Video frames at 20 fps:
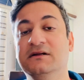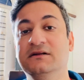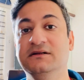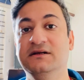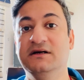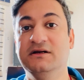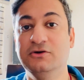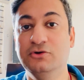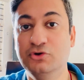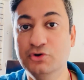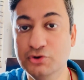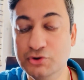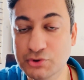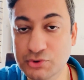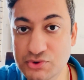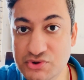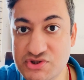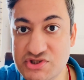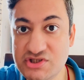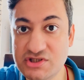their
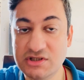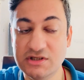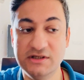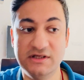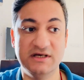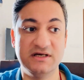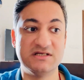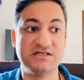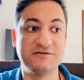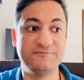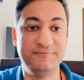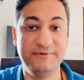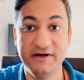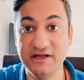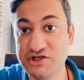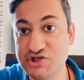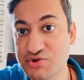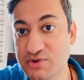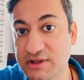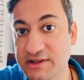gurus, their
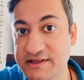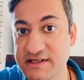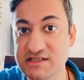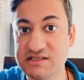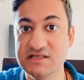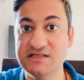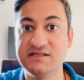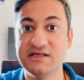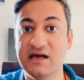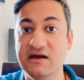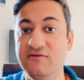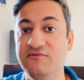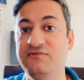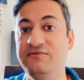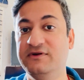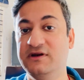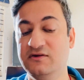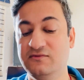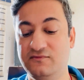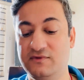spiritual teachers,
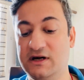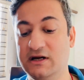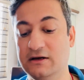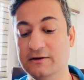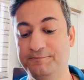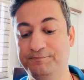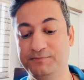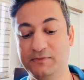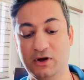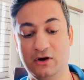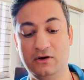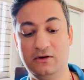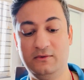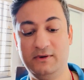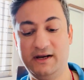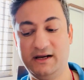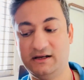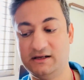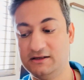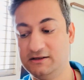everyone. All
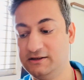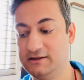right.